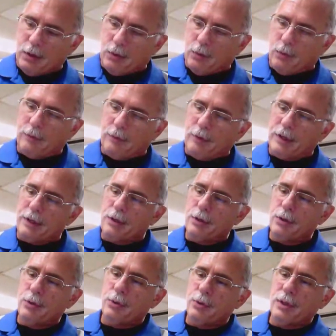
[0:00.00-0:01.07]
When we
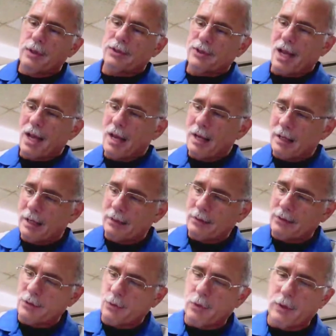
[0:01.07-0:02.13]
do
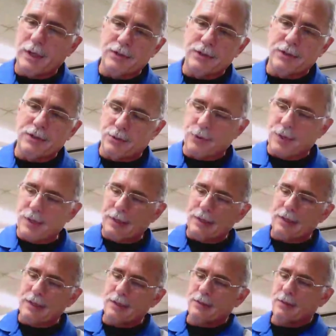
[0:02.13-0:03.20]
science or history, and
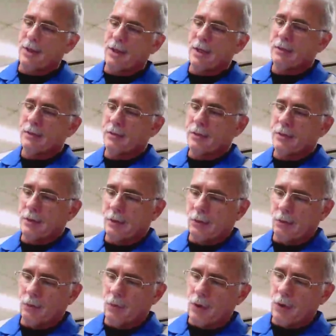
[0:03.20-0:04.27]
these things
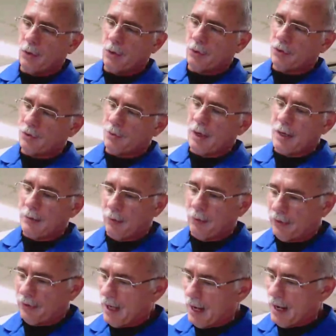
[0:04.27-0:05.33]
will go straight
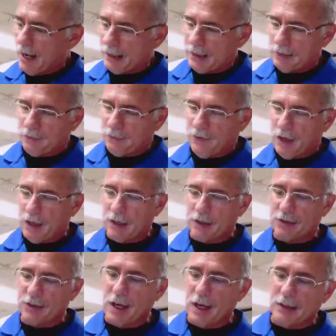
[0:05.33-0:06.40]
with that as far
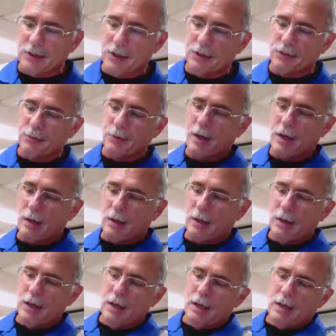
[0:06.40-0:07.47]
as science, history,
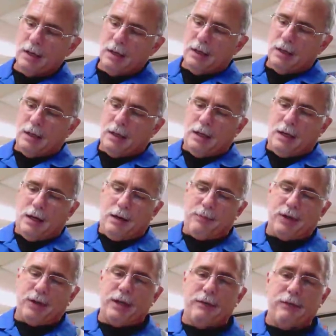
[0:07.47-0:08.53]
I've
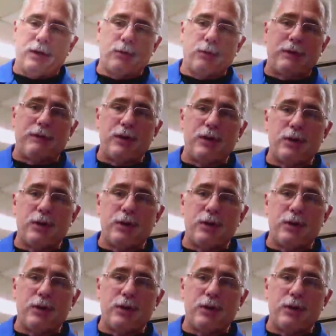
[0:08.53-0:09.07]
been giving a review